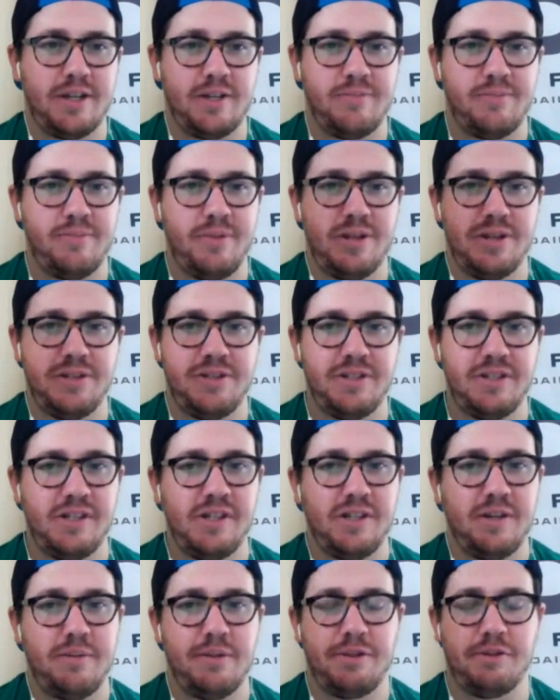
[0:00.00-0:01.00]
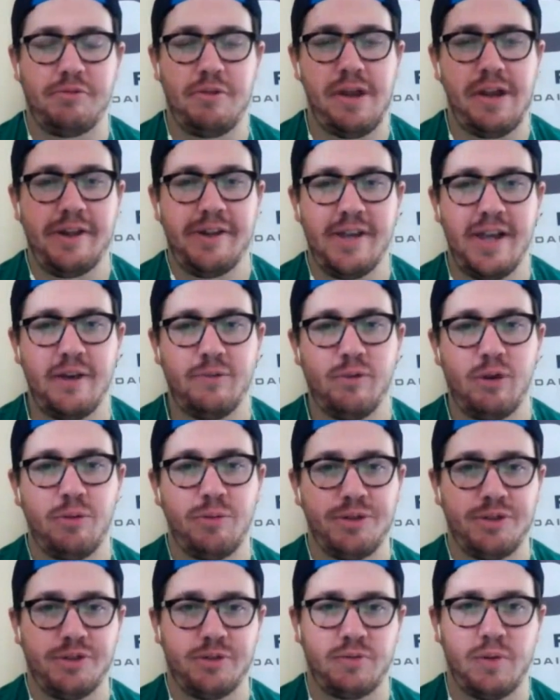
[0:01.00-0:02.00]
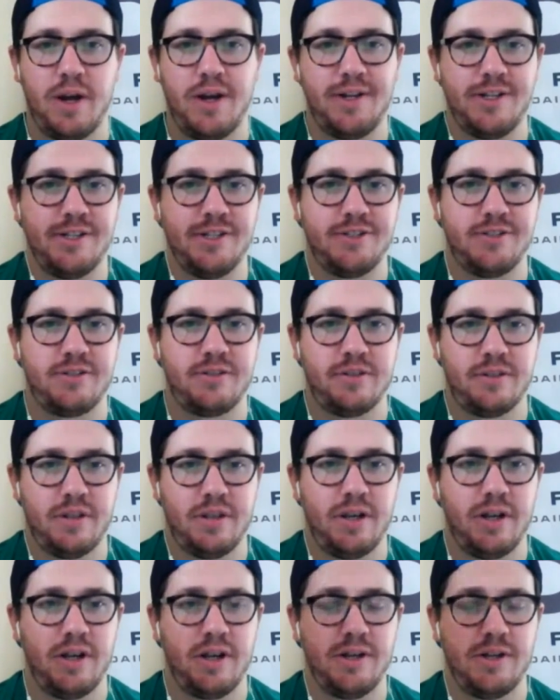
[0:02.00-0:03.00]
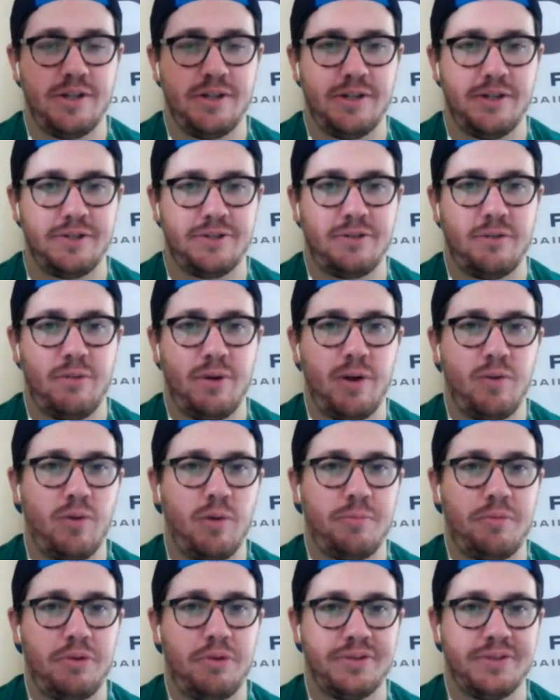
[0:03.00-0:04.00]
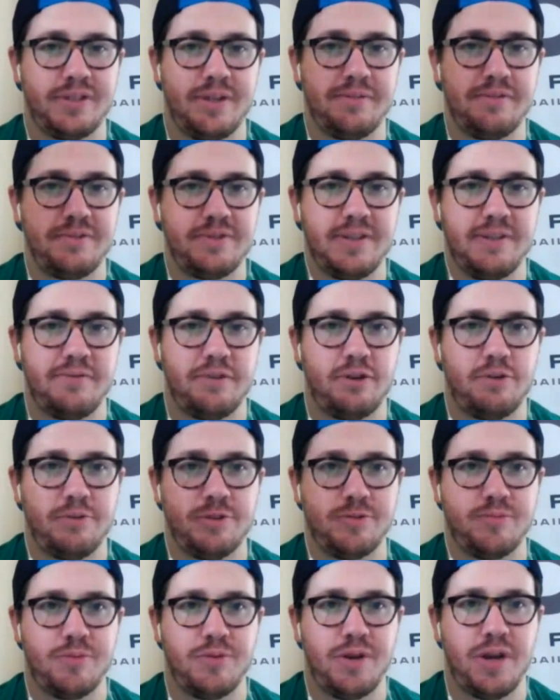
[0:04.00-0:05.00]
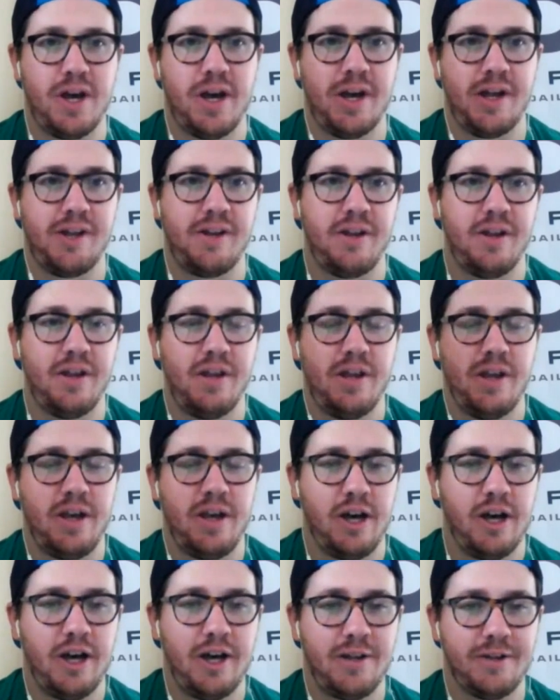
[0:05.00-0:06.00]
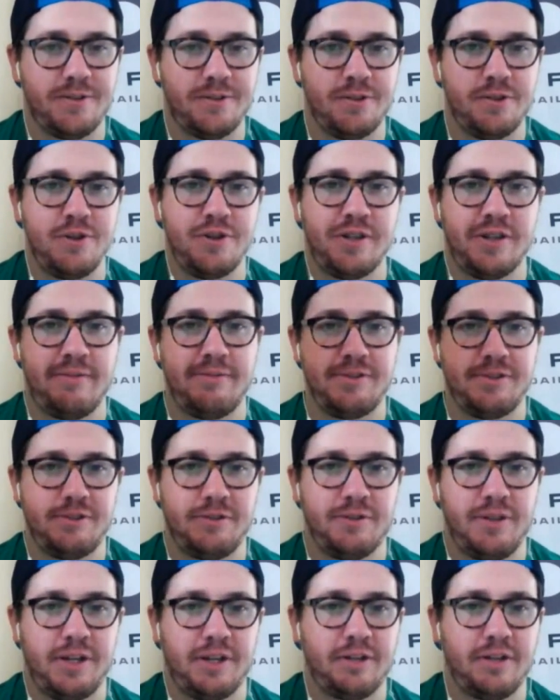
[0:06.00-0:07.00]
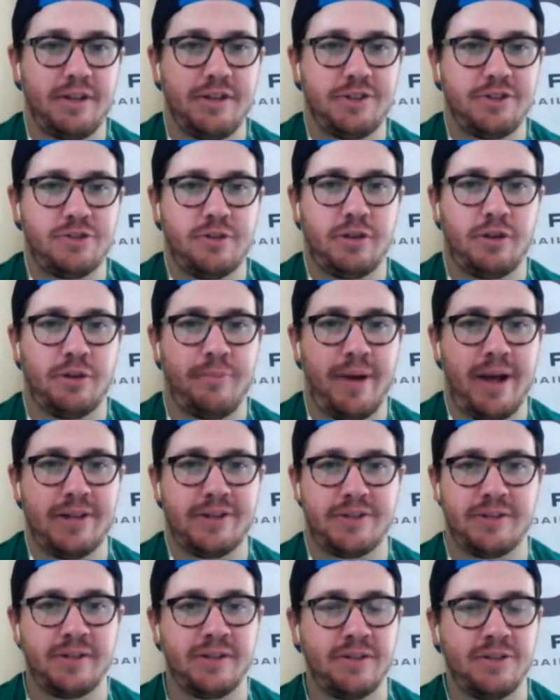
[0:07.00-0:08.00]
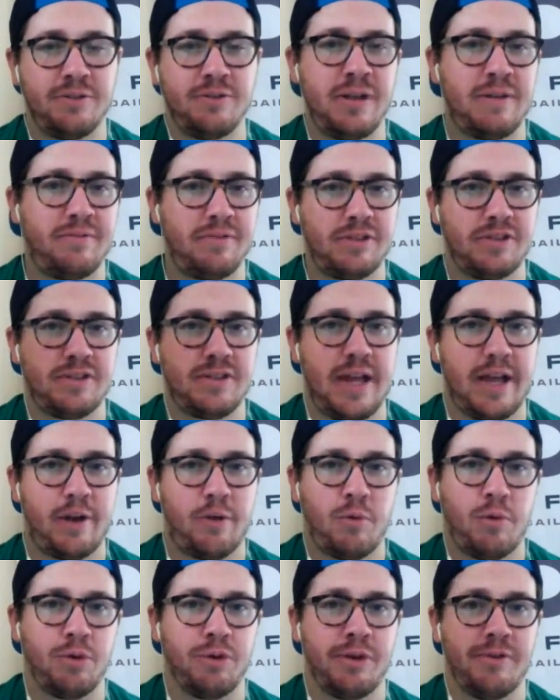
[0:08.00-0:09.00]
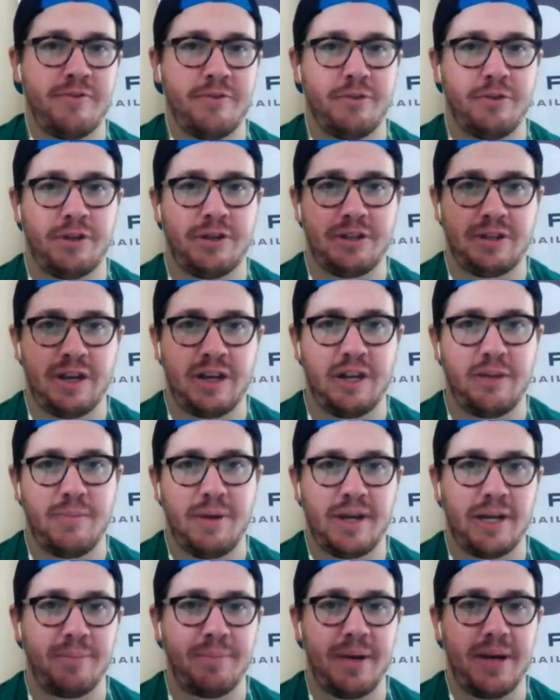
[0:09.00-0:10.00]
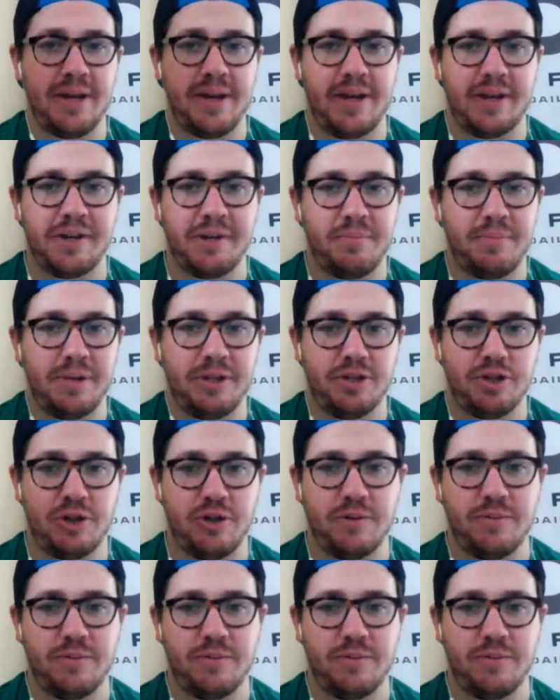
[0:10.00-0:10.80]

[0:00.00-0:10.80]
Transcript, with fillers: And, and Dean, I mean, three eighty-eight wOBA to righties uh, in his career, one point seven seven home runs per nine. Uh, so you can obviously like a lot of these Toronto bats, and they're definitely stack worthy if you're looking to kind of make a pay down the pitcher.